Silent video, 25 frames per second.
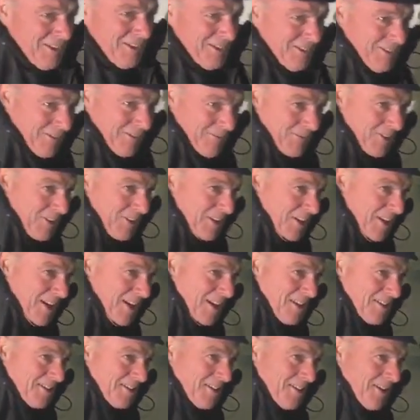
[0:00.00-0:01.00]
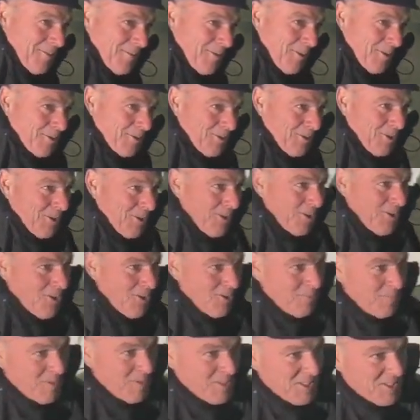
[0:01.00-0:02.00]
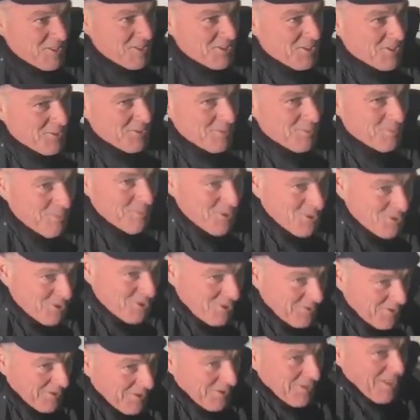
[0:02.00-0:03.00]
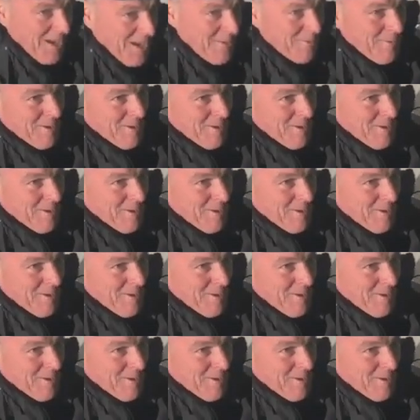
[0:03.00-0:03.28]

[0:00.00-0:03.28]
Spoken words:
different lines coming to the cockpit, so most of the time